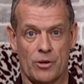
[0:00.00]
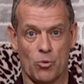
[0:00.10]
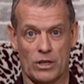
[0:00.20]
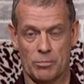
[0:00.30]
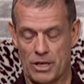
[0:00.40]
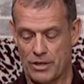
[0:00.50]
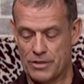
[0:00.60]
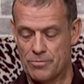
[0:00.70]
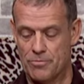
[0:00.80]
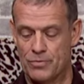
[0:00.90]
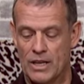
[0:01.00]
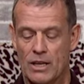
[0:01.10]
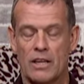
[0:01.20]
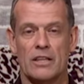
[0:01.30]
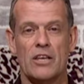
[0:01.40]
that went up the other,
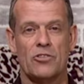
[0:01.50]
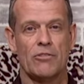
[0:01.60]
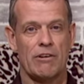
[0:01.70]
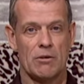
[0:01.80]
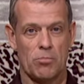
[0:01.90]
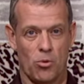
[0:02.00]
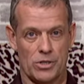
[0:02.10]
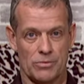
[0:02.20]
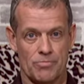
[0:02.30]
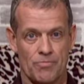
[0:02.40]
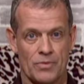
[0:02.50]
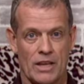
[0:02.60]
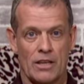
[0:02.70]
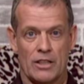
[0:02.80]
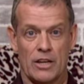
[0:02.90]
these are very important.
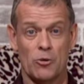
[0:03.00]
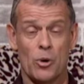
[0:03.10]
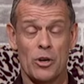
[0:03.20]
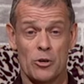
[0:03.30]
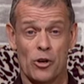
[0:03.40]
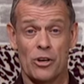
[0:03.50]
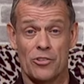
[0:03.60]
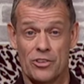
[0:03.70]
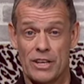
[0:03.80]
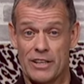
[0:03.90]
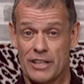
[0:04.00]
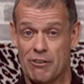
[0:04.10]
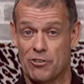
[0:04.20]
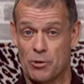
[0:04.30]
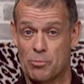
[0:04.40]
You're going to see that
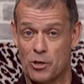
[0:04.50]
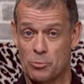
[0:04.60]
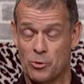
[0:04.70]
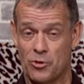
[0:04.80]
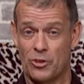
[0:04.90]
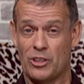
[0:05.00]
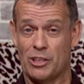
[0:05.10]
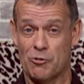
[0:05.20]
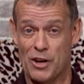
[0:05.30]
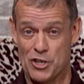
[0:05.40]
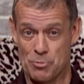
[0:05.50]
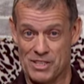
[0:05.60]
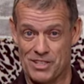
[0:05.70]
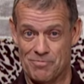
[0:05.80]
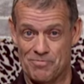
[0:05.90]
there is a purposeful
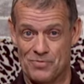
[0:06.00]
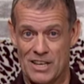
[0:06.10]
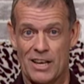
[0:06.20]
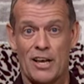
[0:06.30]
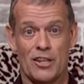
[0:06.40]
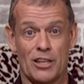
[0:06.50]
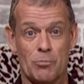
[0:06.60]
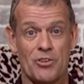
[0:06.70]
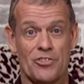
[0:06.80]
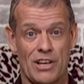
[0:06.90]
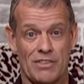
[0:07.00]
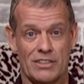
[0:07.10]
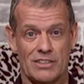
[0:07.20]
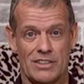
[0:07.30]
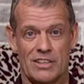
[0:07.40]
arrangement. The number
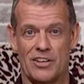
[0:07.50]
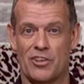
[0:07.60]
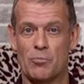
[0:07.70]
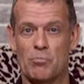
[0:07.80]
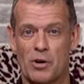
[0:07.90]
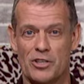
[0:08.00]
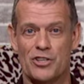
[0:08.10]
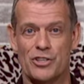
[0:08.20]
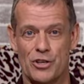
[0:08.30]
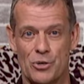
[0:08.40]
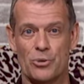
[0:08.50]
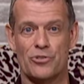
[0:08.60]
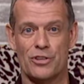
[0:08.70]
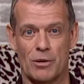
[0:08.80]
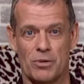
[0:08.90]
7 is a much
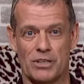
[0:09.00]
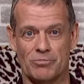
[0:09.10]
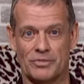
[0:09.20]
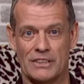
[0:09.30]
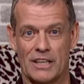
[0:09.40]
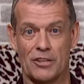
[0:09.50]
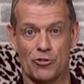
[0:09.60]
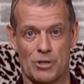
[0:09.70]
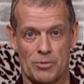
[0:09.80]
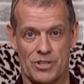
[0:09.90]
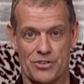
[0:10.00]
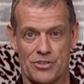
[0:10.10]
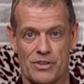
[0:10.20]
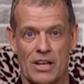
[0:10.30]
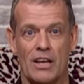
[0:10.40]
used number in
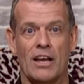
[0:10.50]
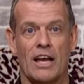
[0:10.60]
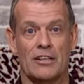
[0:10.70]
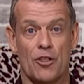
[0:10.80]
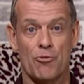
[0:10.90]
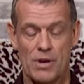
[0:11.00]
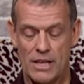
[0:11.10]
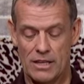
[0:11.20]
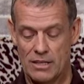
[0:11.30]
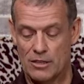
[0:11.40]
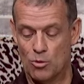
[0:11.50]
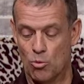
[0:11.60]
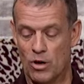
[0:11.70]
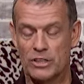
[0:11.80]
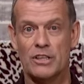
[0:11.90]
scriptures. And the
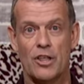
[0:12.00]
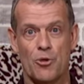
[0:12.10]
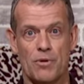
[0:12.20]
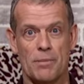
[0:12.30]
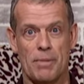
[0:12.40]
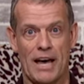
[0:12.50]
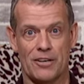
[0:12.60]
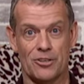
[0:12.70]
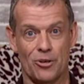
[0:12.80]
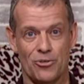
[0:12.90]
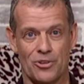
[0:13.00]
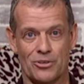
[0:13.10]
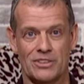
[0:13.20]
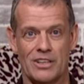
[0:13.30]
3-1-3 pattern also.